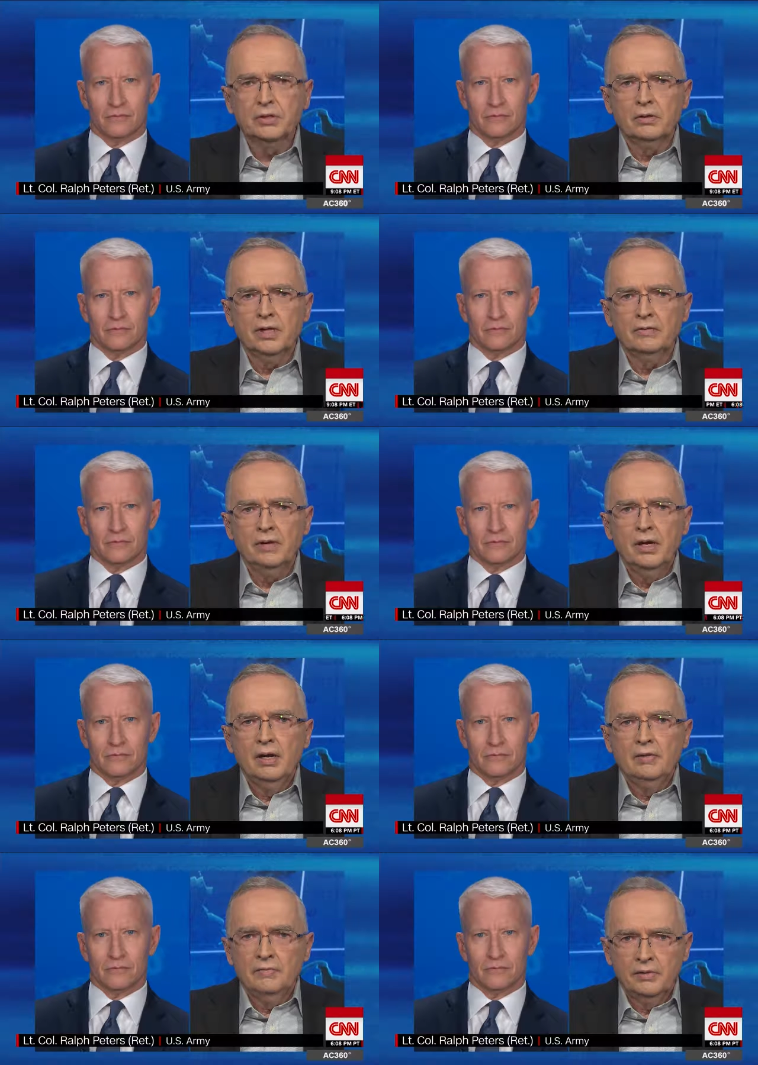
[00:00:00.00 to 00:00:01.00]
Speaker 1: sorry
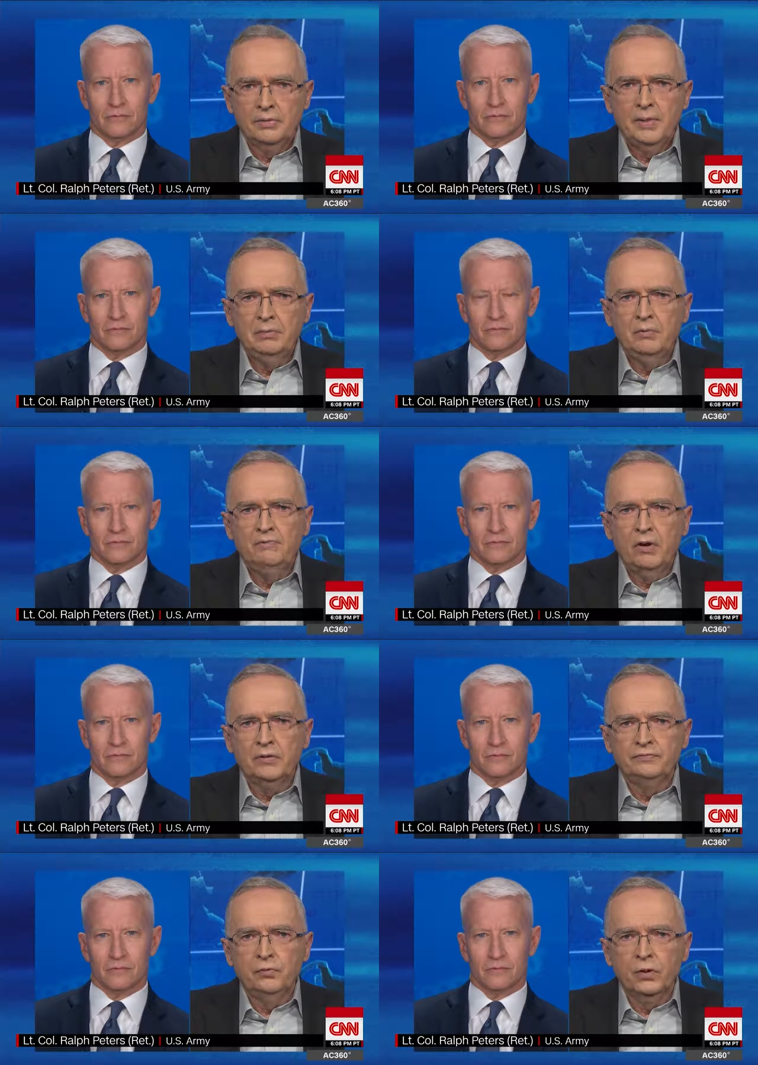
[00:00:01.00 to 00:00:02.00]
for the people who
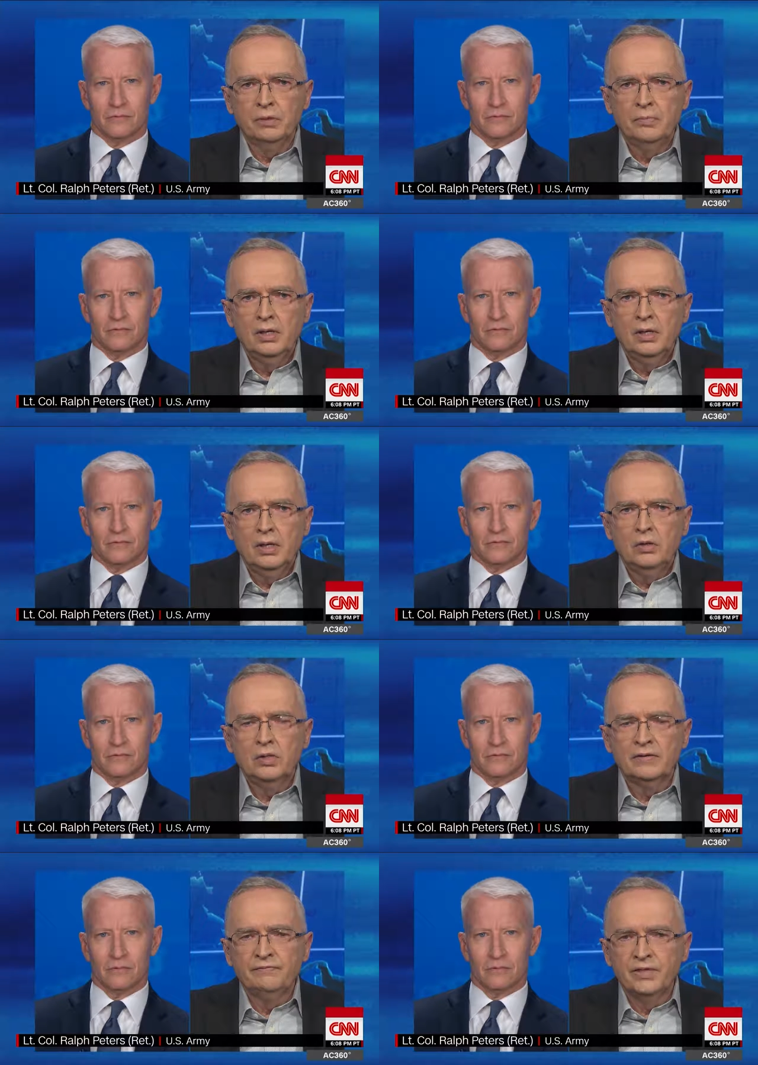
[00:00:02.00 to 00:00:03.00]
voted for him
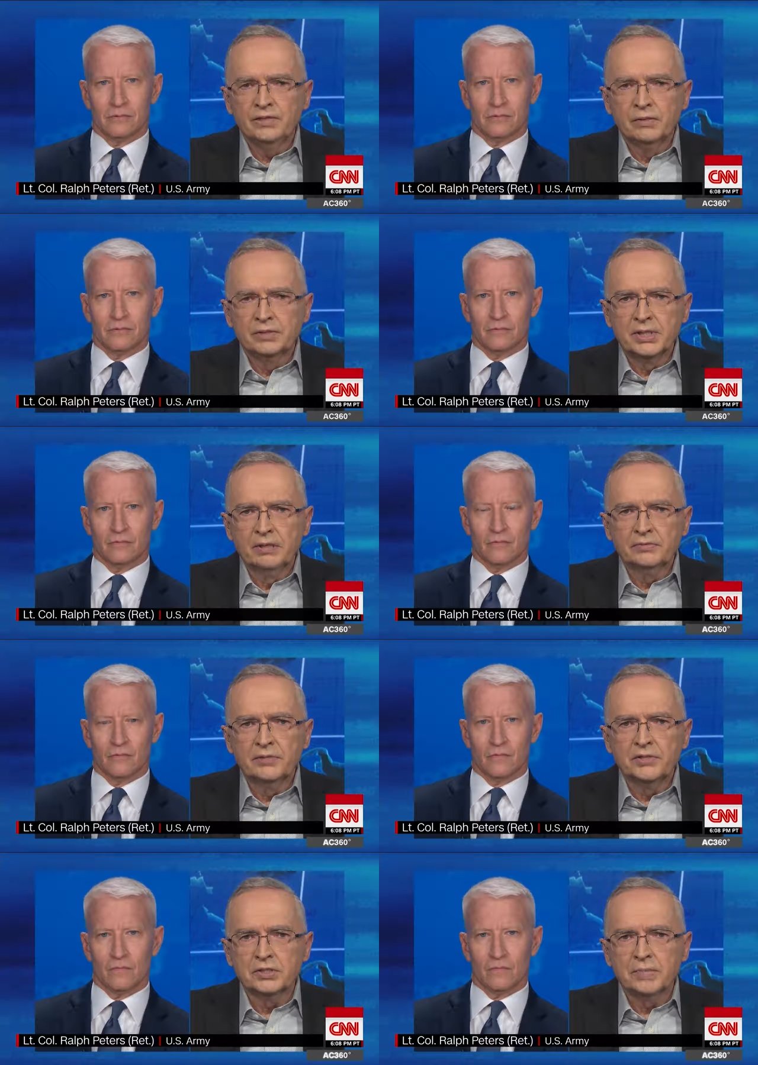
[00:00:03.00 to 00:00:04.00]
who convinced
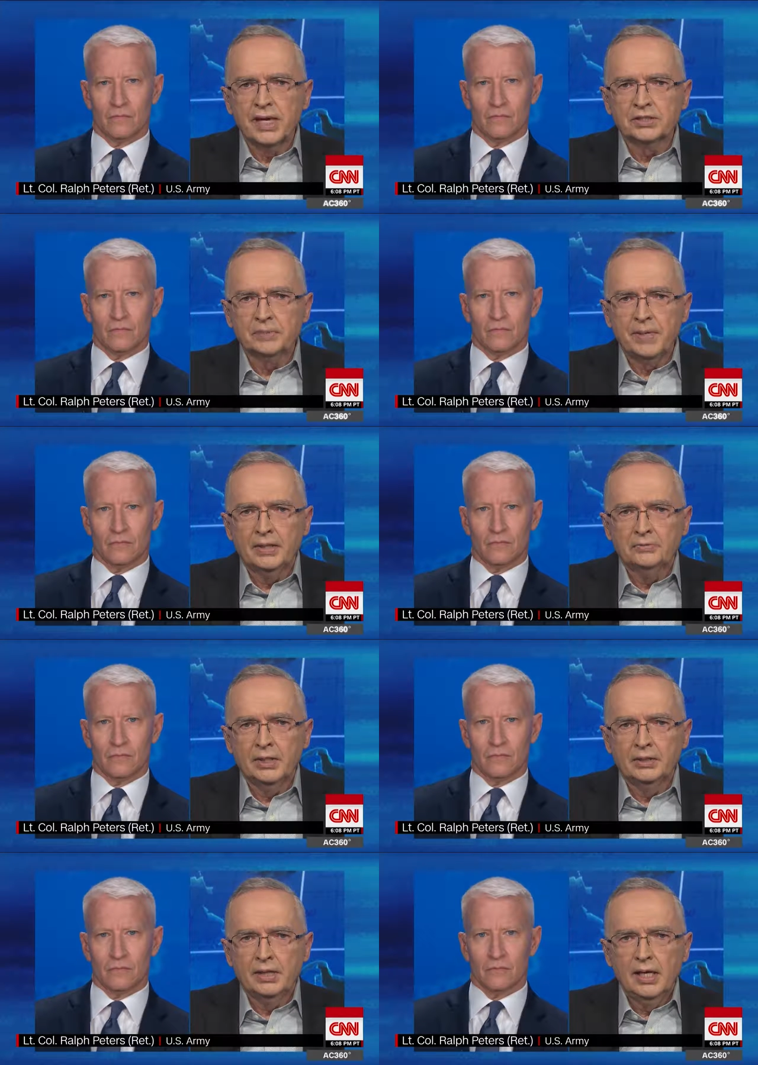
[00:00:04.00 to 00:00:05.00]
themselves that this man is a
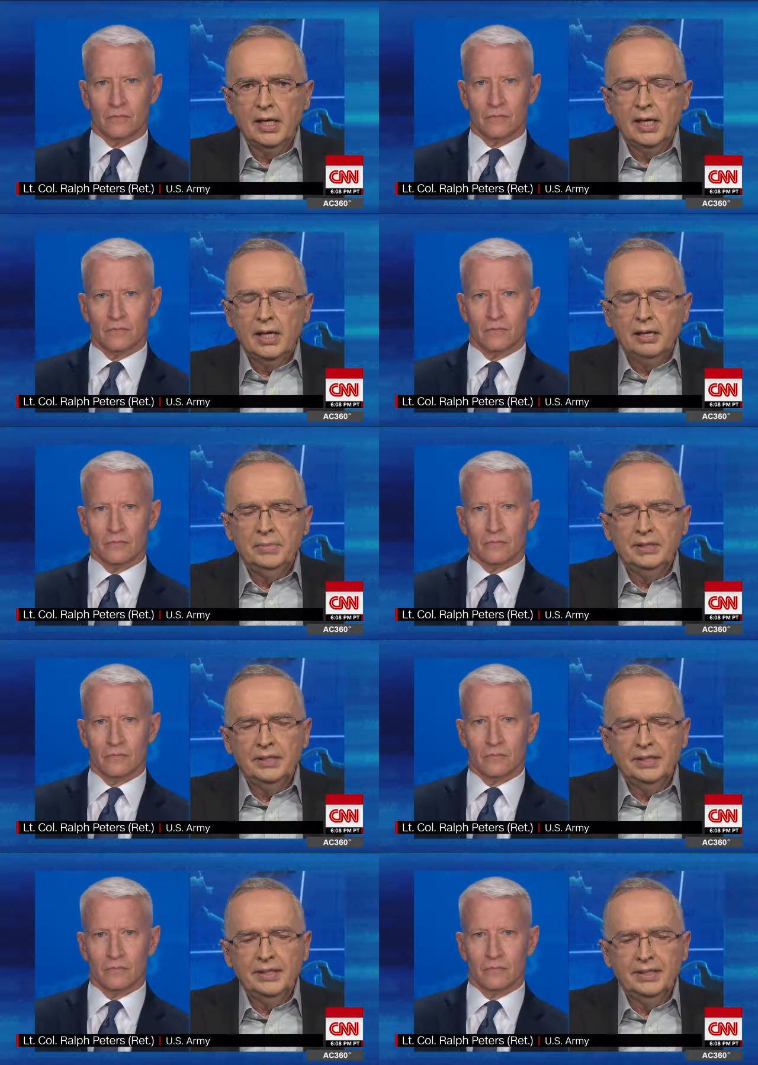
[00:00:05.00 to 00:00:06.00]
patriot.
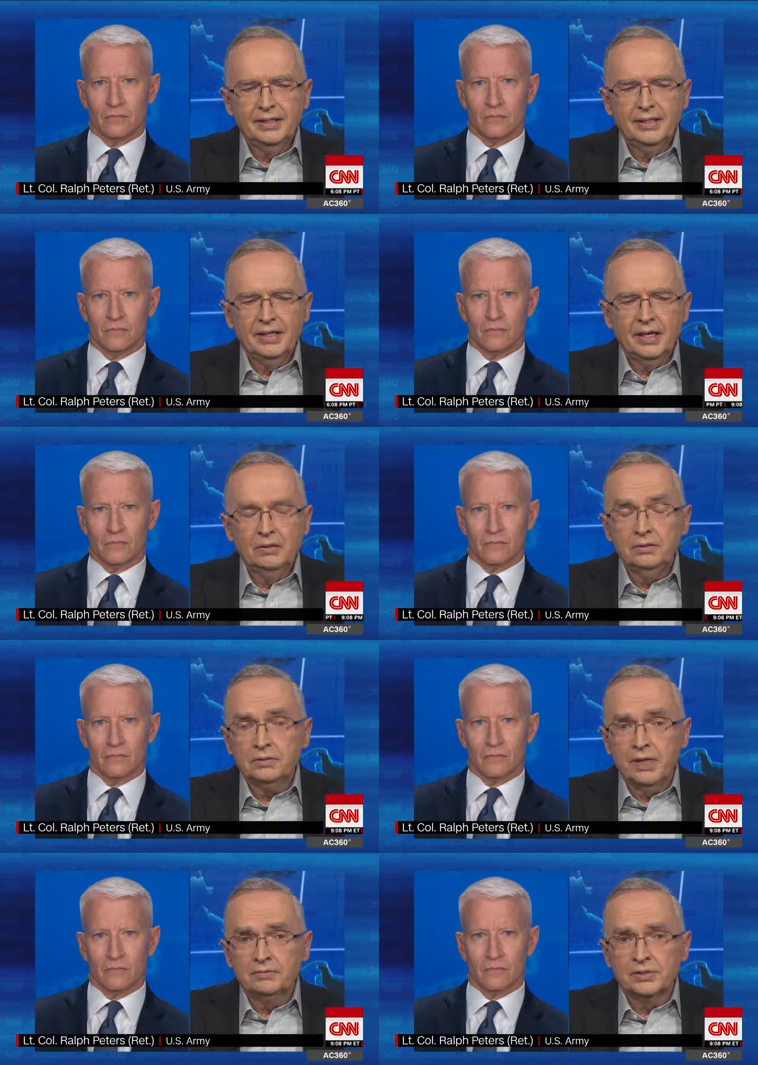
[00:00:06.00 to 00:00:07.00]
But I
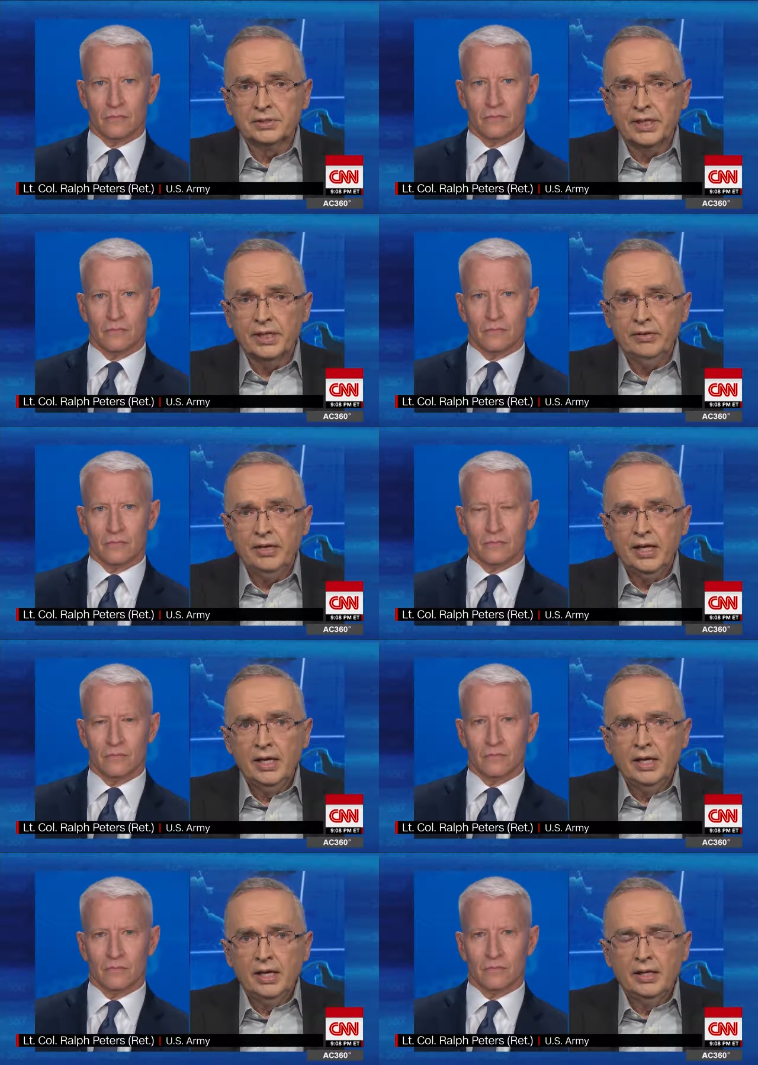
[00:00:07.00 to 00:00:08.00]
also have to say
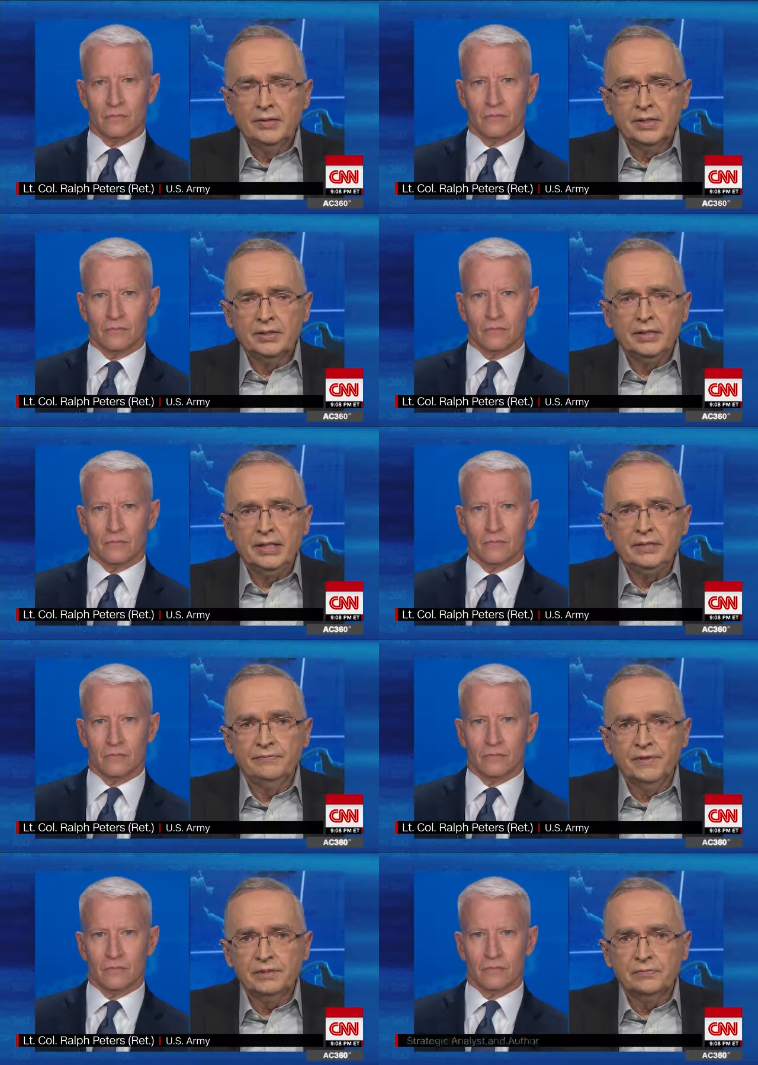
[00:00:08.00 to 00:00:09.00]
uh, that
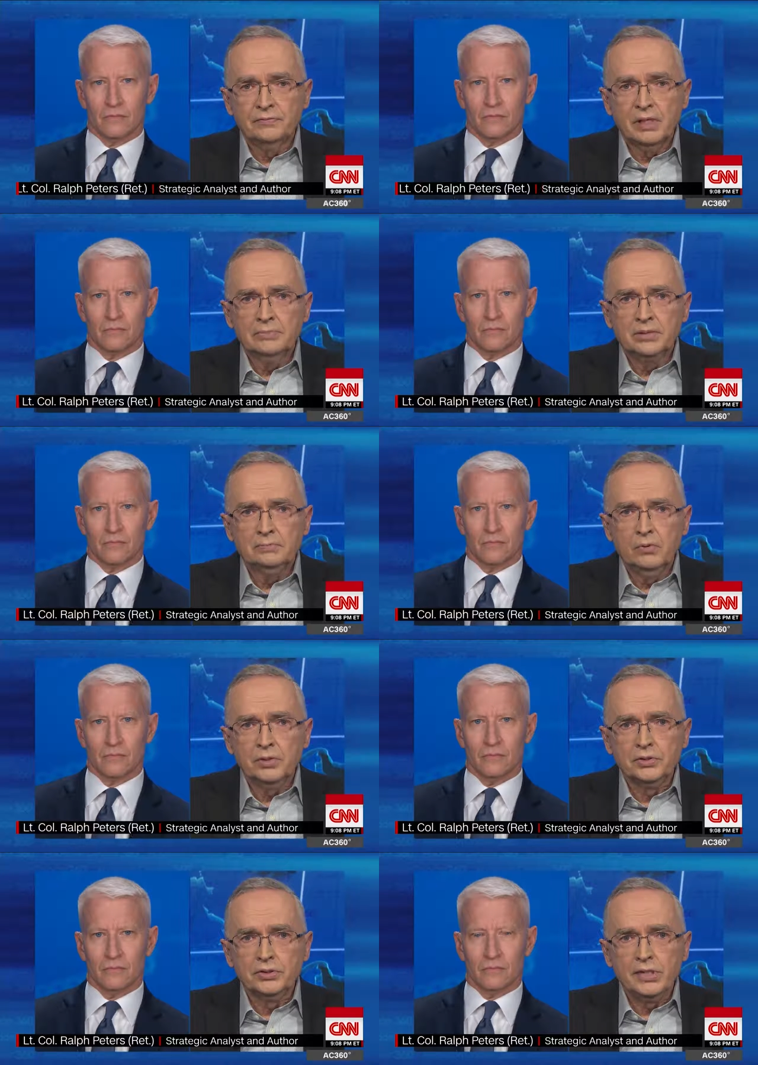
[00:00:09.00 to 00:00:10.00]
in defense of Trump
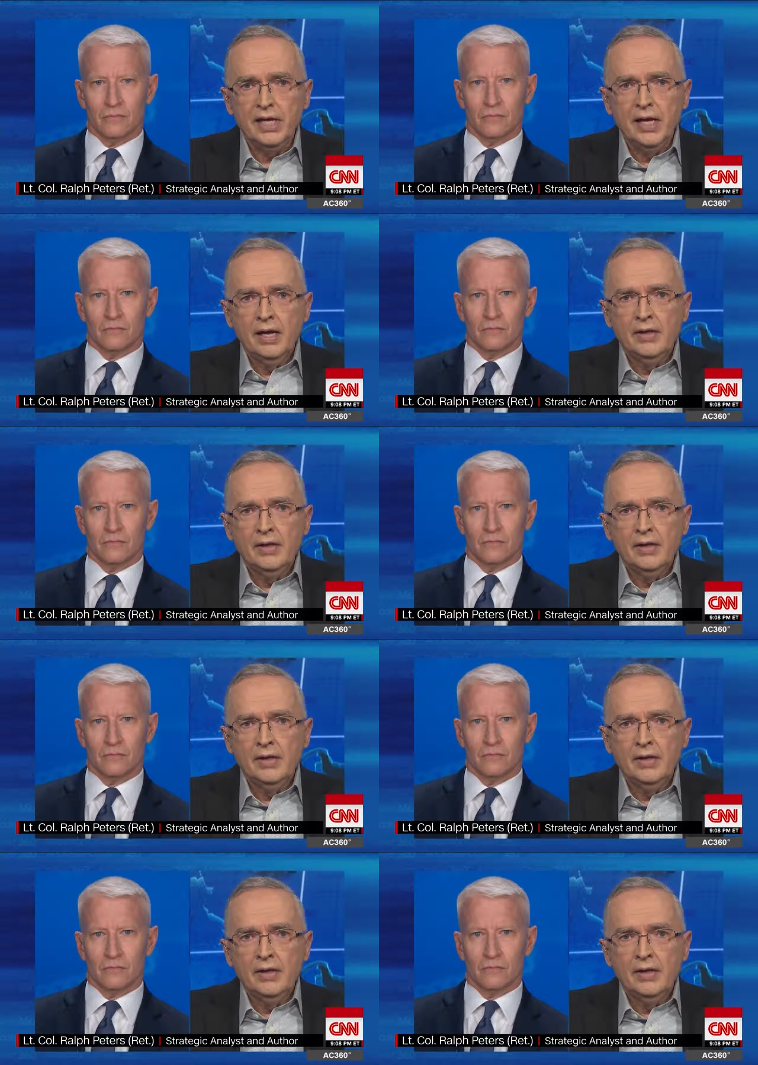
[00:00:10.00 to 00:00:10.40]
supporters,